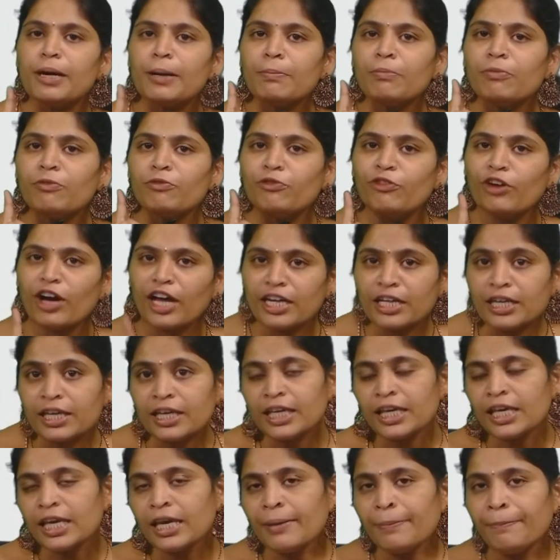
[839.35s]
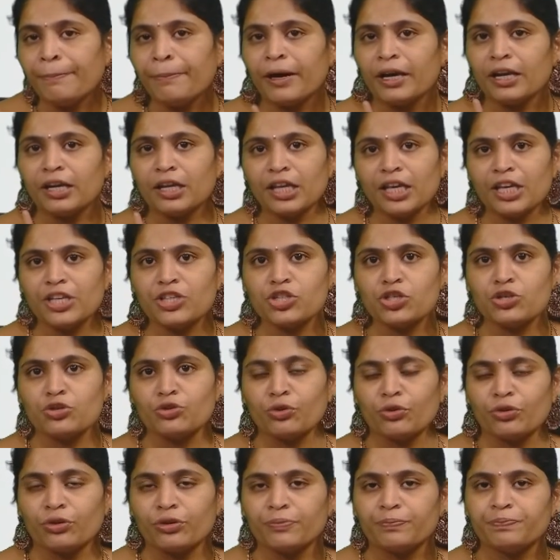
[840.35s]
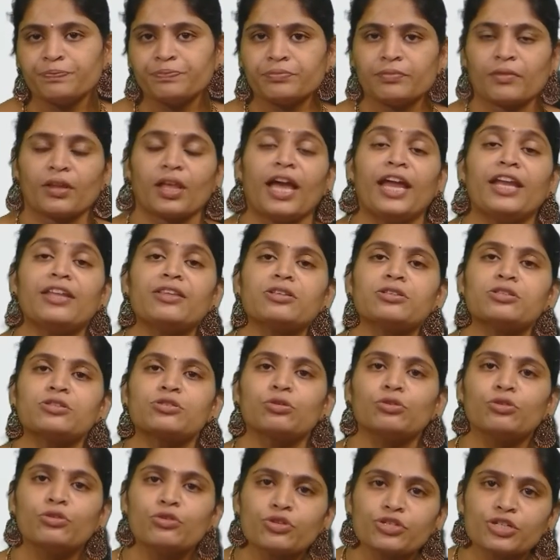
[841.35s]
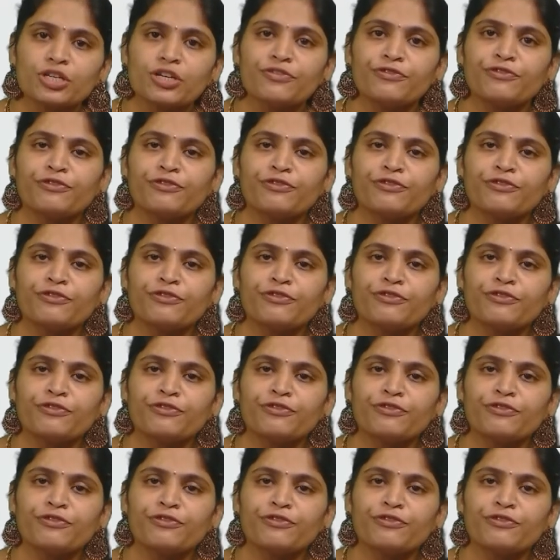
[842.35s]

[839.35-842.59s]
one key per each node. And the solution for